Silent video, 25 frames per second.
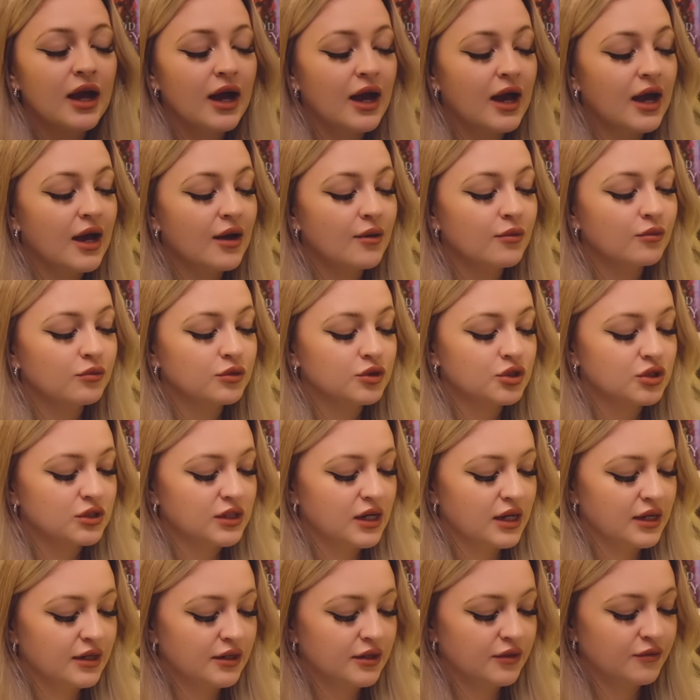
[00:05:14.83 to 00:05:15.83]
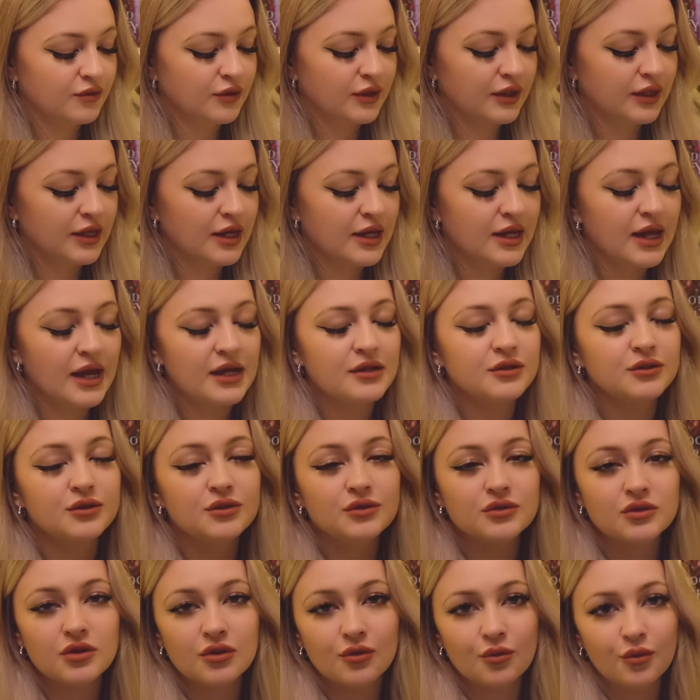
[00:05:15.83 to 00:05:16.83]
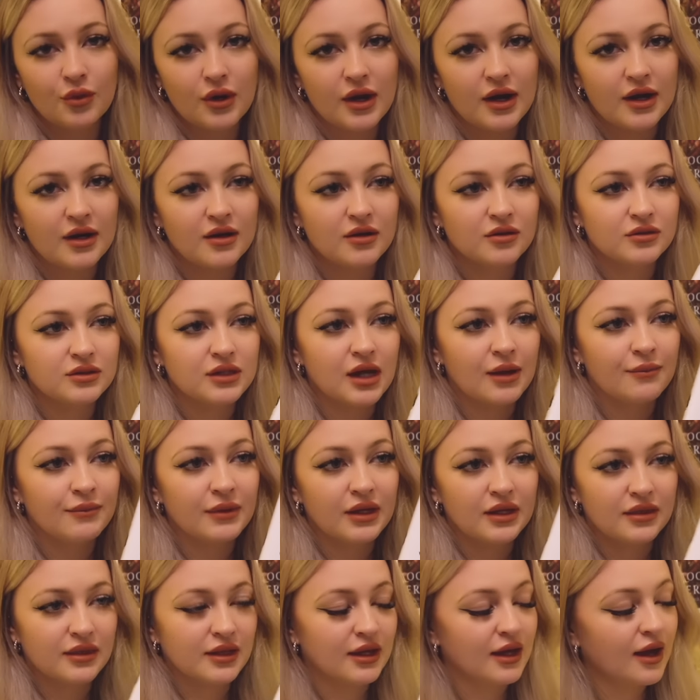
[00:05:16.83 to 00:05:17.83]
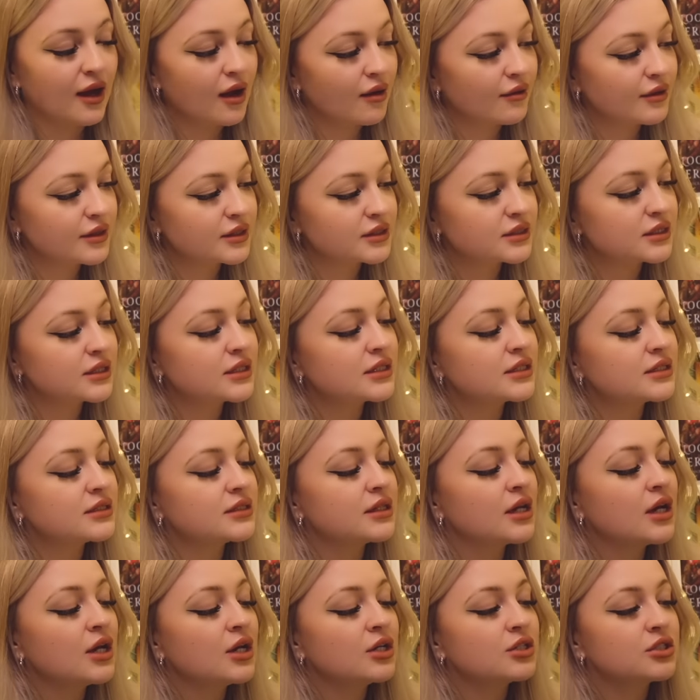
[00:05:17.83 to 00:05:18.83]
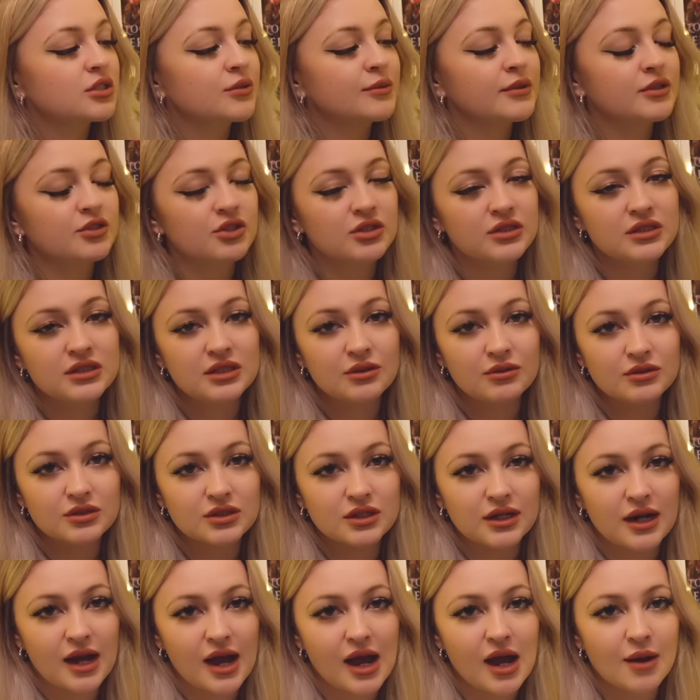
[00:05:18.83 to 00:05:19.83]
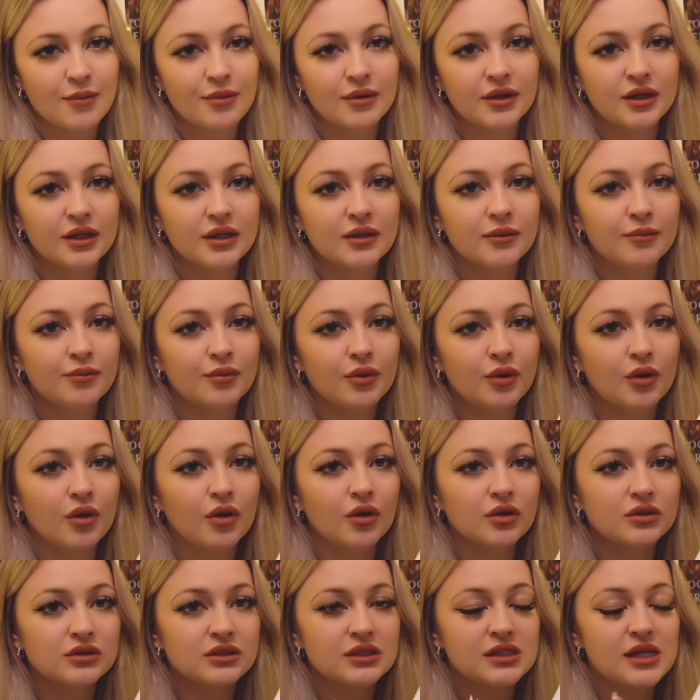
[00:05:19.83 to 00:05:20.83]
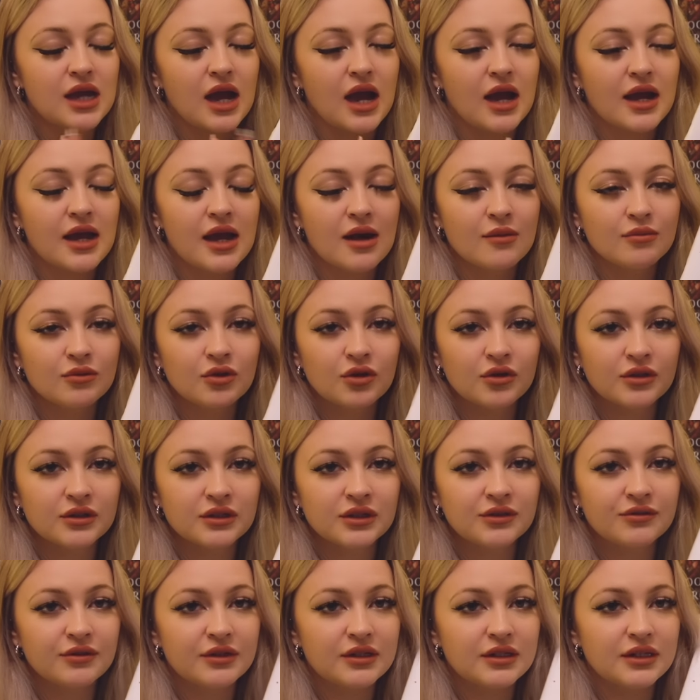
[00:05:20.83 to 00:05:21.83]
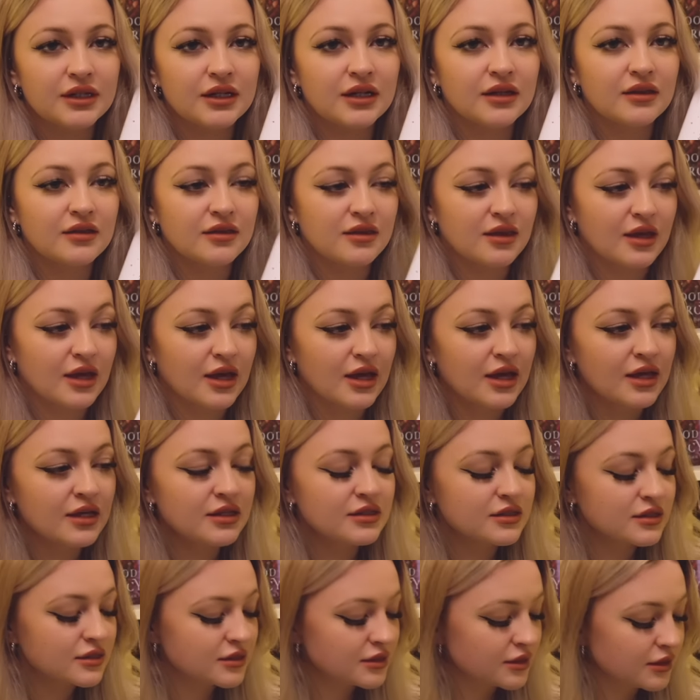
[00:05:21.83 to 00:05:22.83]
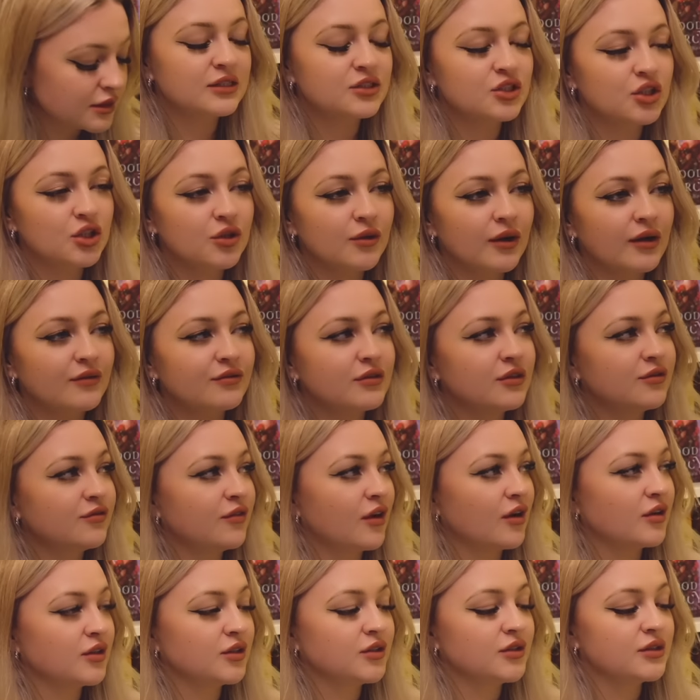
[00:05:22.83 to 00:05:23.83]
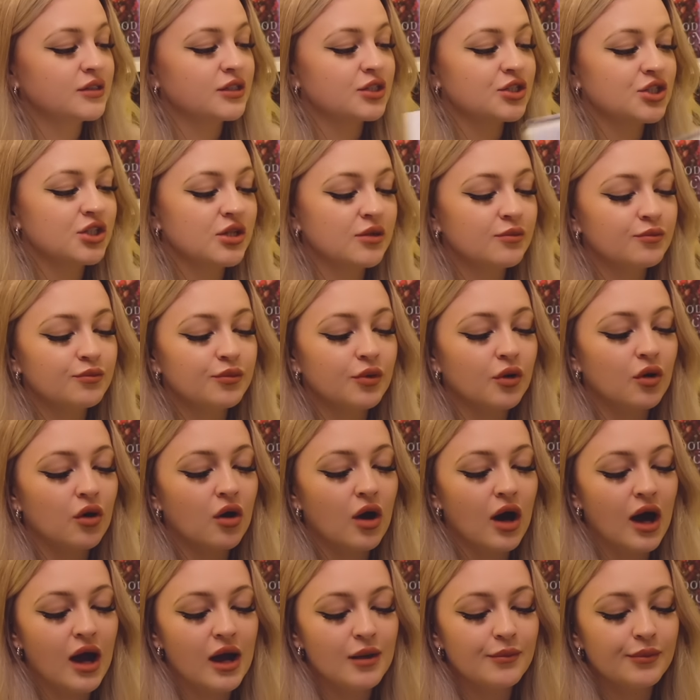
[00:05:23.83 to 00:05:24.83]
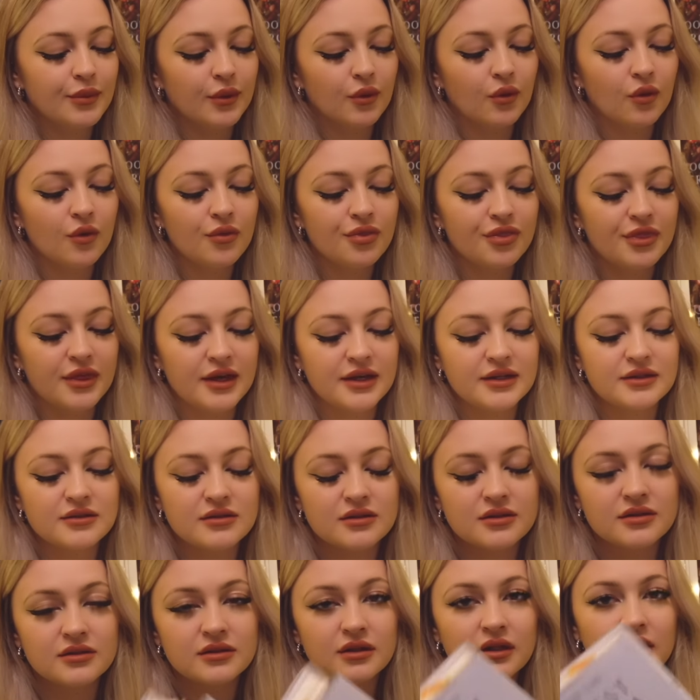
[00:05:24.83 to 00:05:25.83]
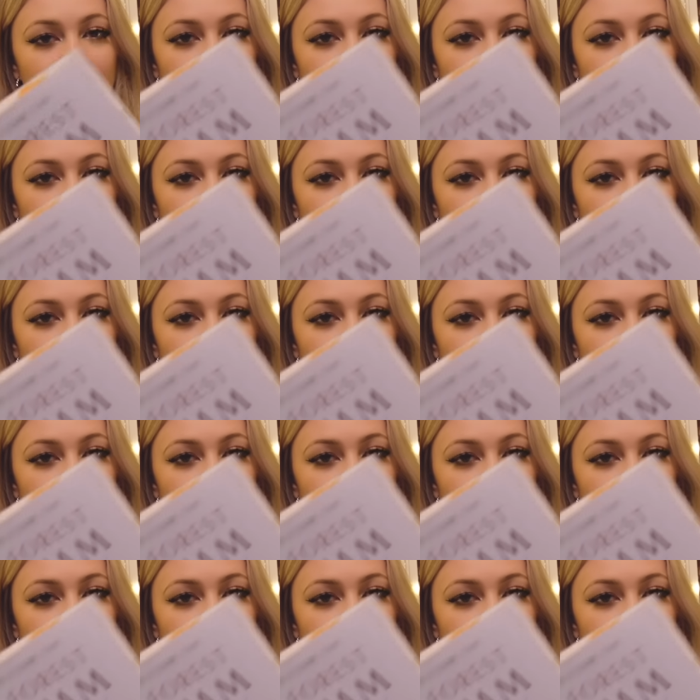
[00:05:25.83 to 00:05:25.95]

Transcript: um, we're just kind of like getting used to the world and meeting the characters so I'm interested to see what's going to happen but yeah I am currently reading this I do have the FairyLoot edition but I bought this